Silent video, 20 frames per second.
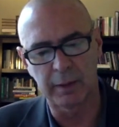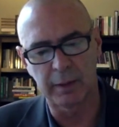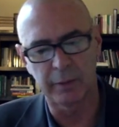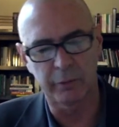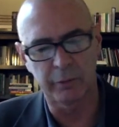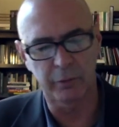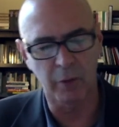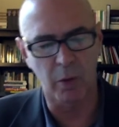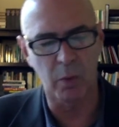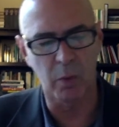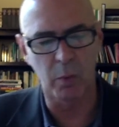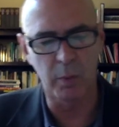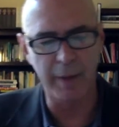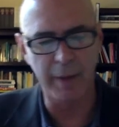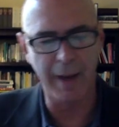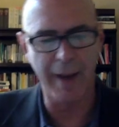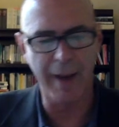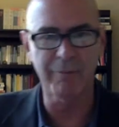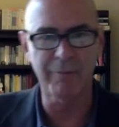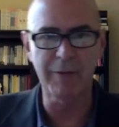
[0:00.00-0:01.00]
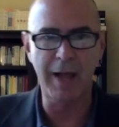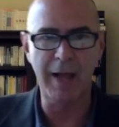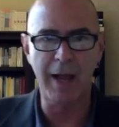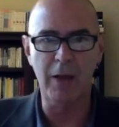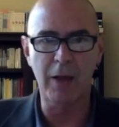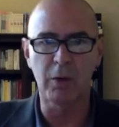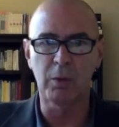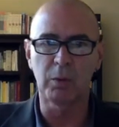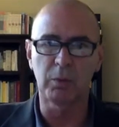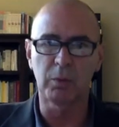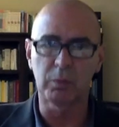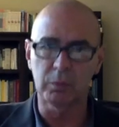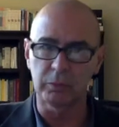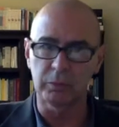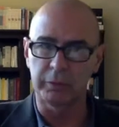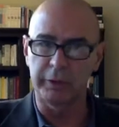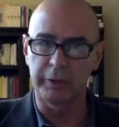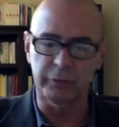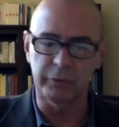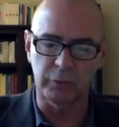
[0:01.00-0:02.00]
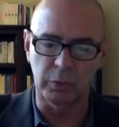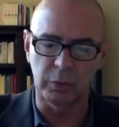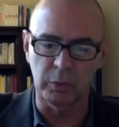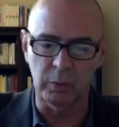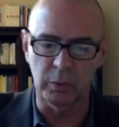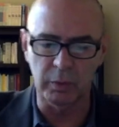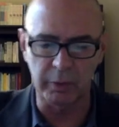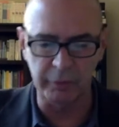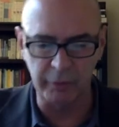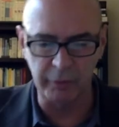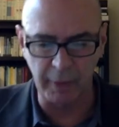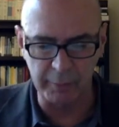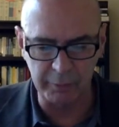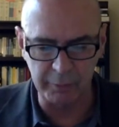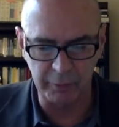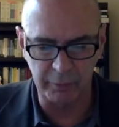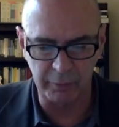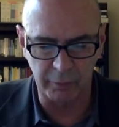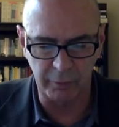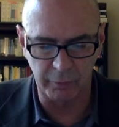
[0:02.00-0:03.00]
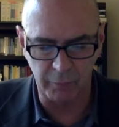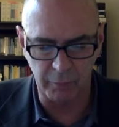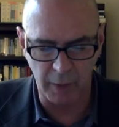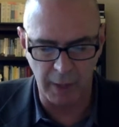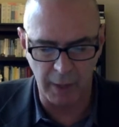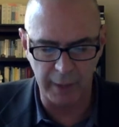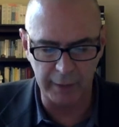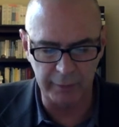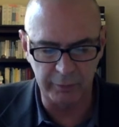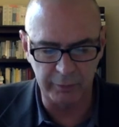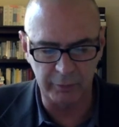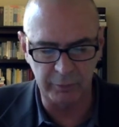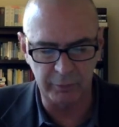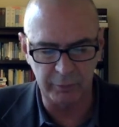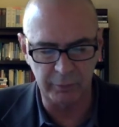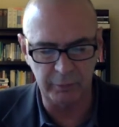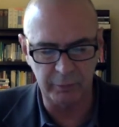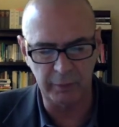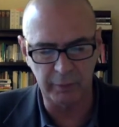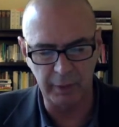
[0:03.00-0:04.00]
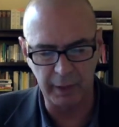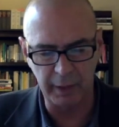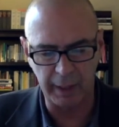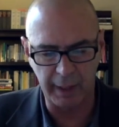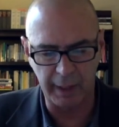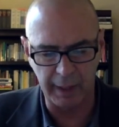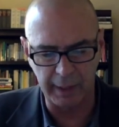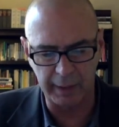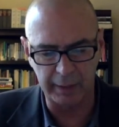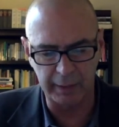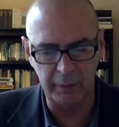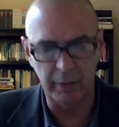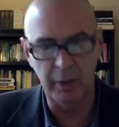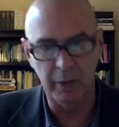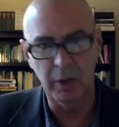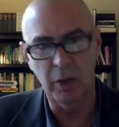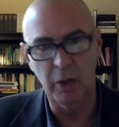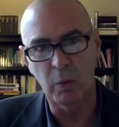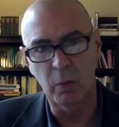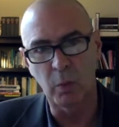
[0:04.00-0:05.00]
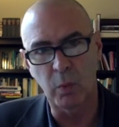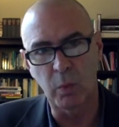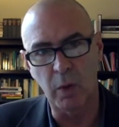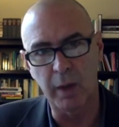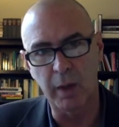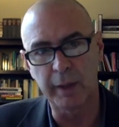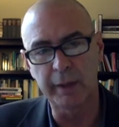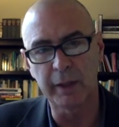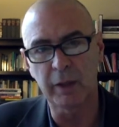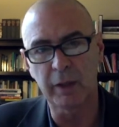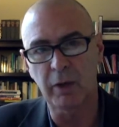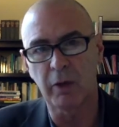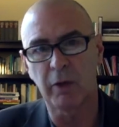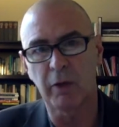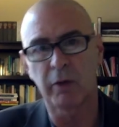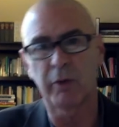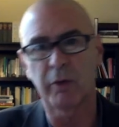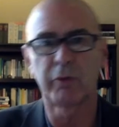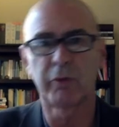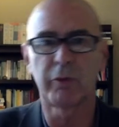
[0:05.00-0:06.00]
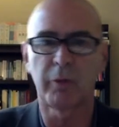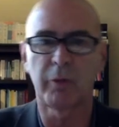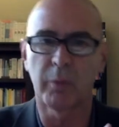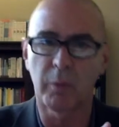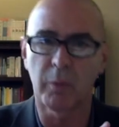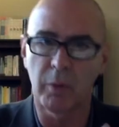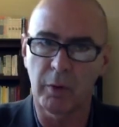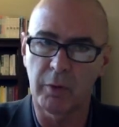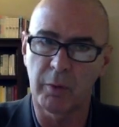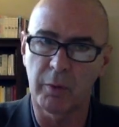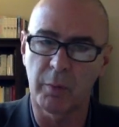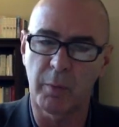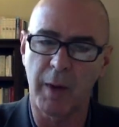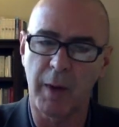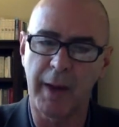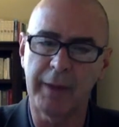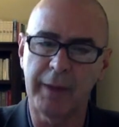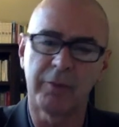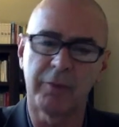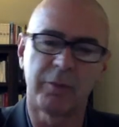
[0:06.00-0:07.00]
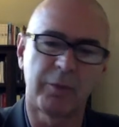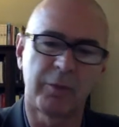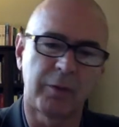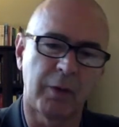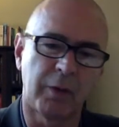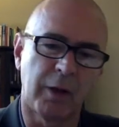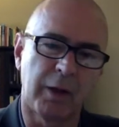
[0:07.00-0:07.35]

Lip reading: So we have now these two conceptions of rights, And one he calls the rights